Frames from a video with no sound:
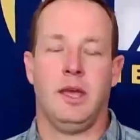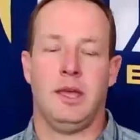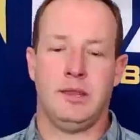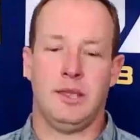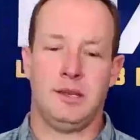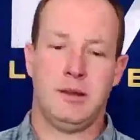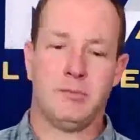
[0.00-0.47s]

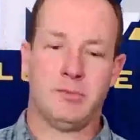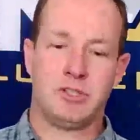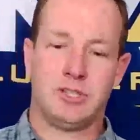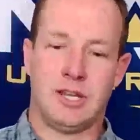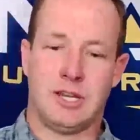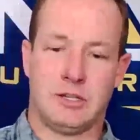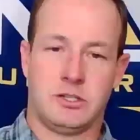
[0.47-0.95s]
And then number
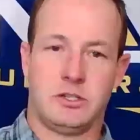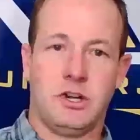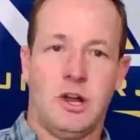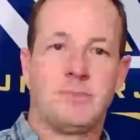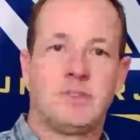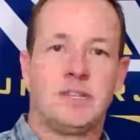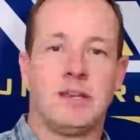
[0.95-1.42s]
6,
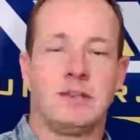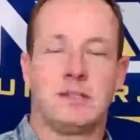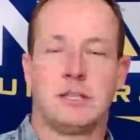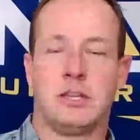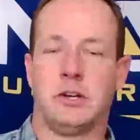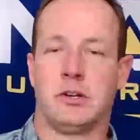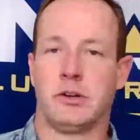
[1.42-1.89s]
job site
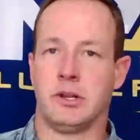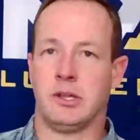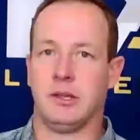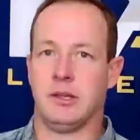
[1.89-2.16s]
security.